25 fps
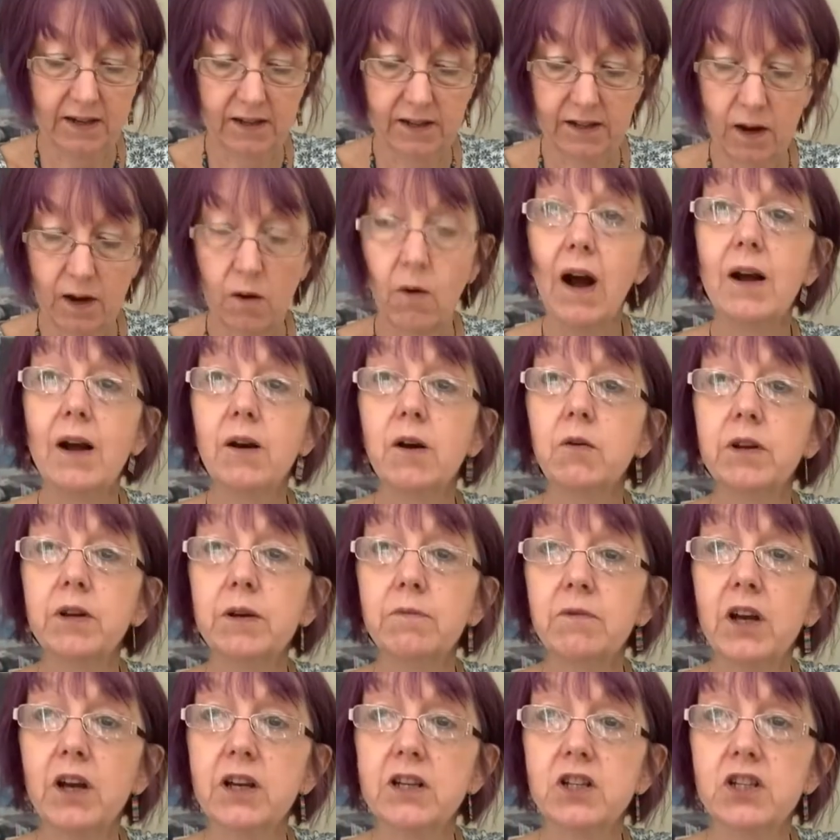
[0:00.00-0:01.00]
So what
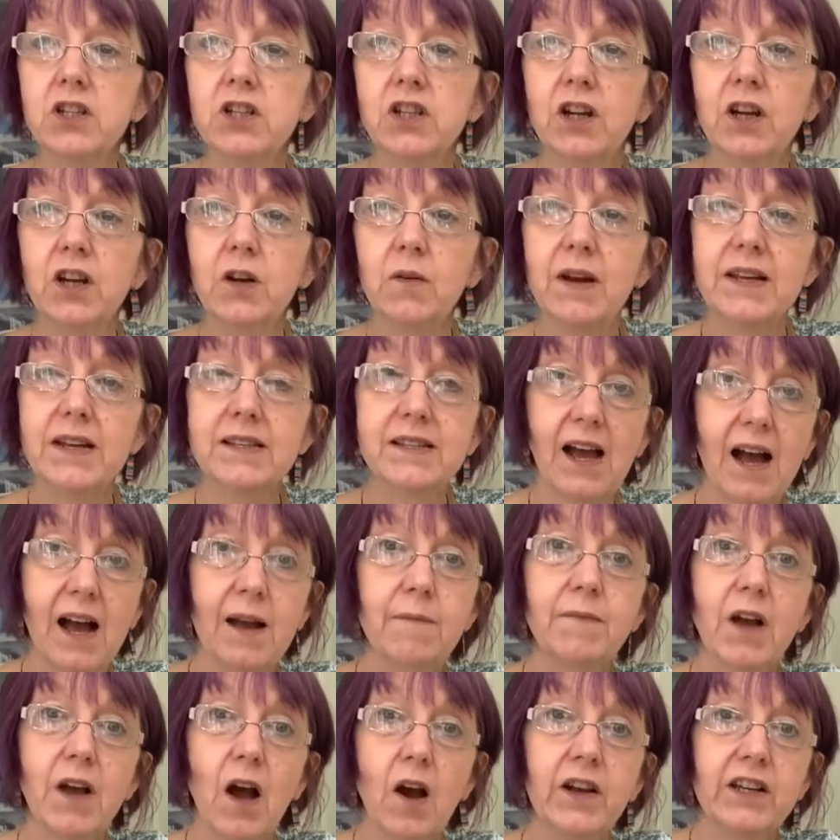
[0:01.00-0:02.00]
I'm going to do is
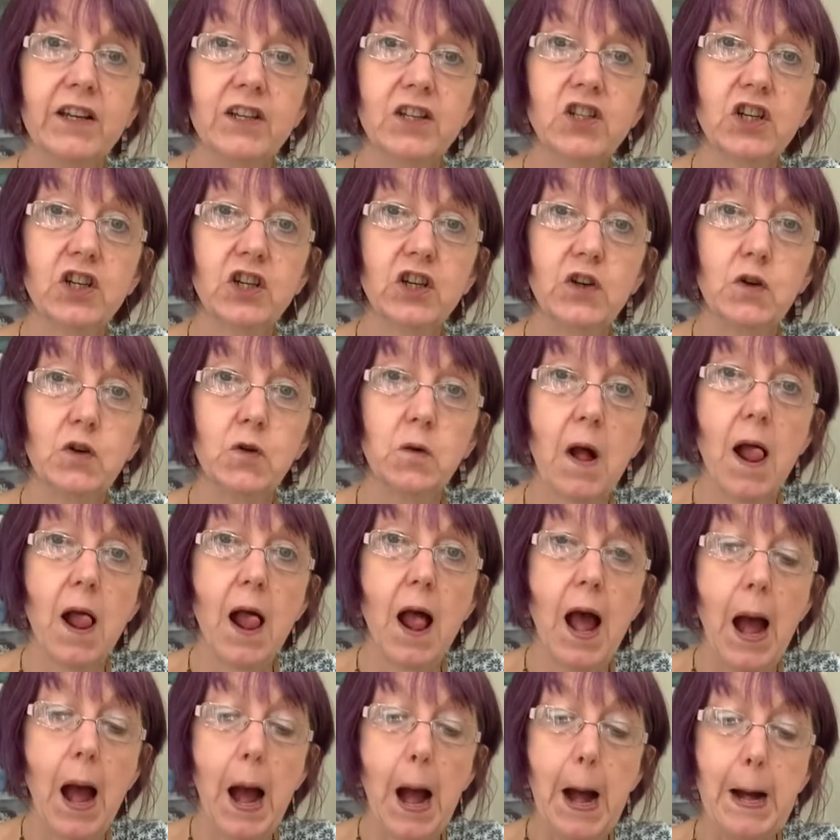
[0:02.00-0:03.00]
I'm going to
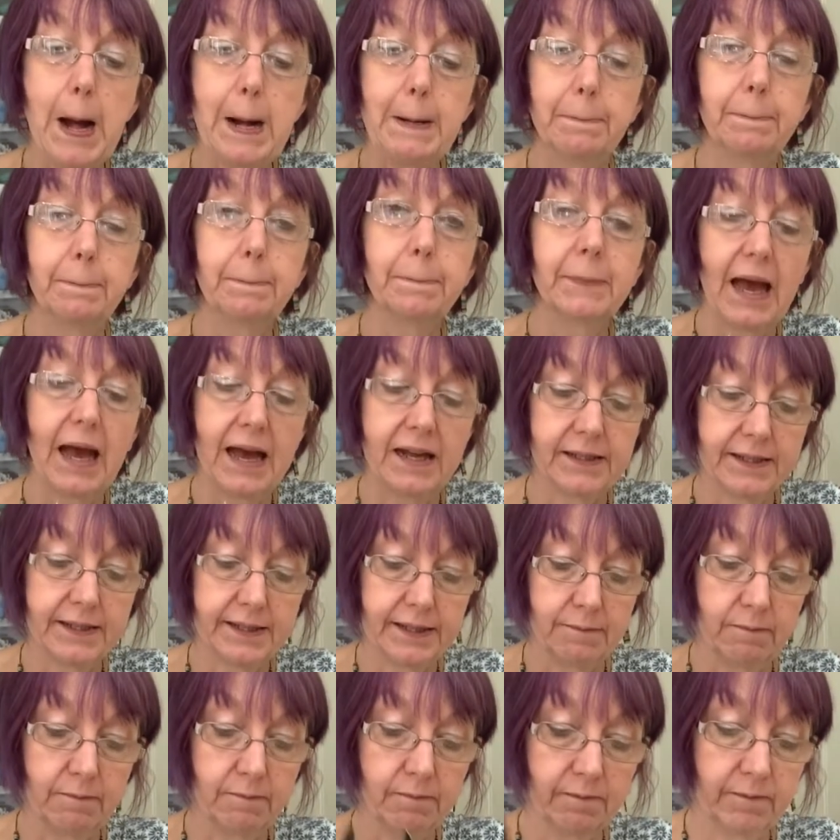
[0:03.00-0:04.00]
get
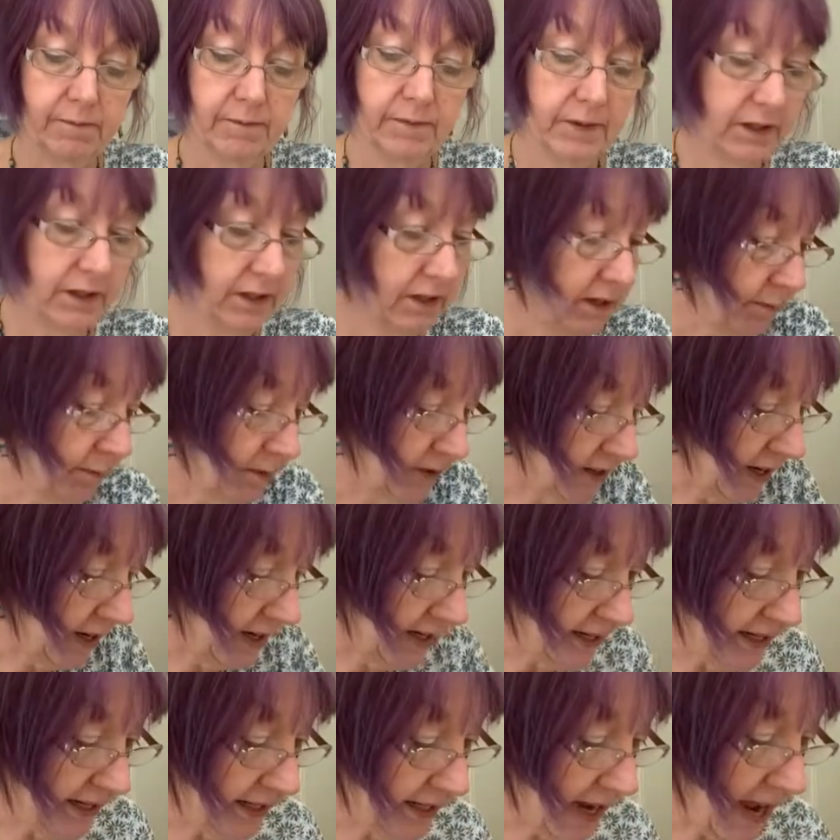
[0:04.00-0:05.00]
some
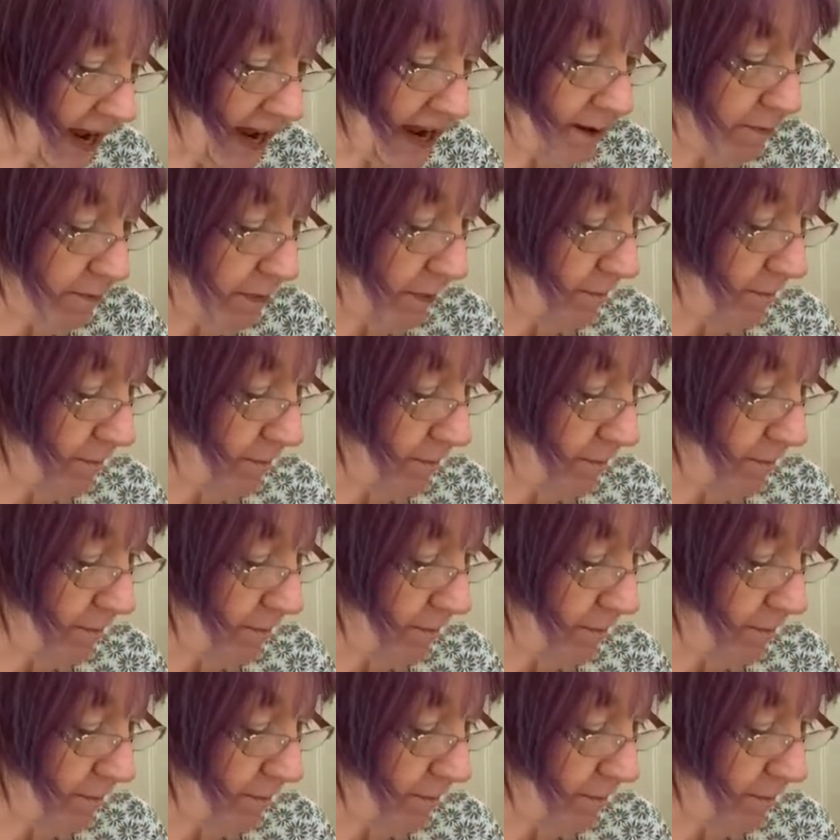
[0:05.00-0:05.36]
double-sided tape